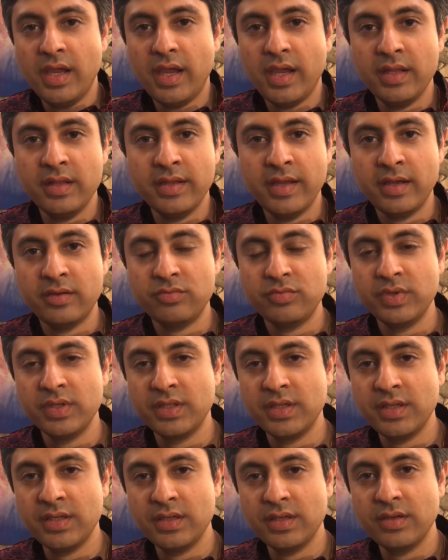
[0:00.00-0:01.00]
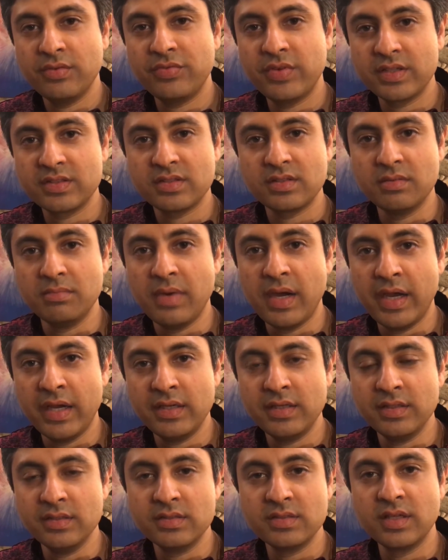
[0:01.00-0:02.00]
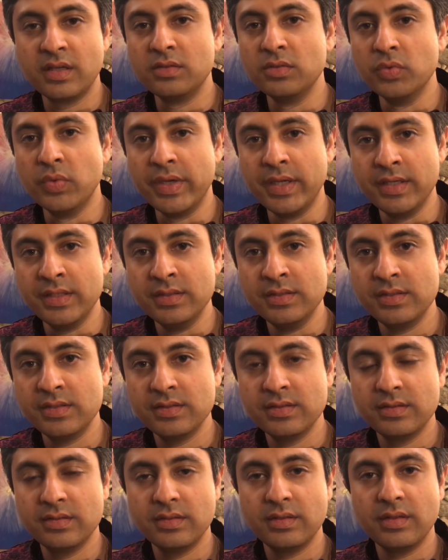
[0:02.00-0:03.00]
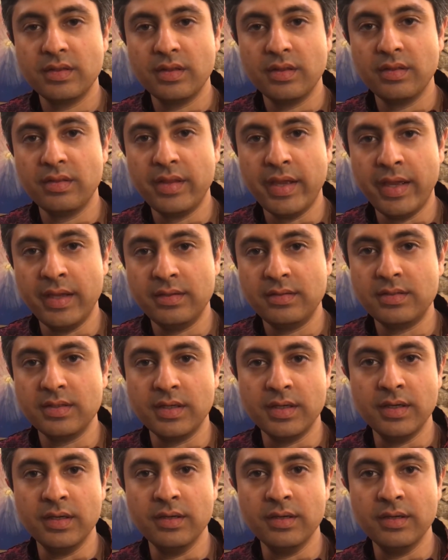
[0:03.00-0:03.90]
And that really affects the mind in subtle ways that,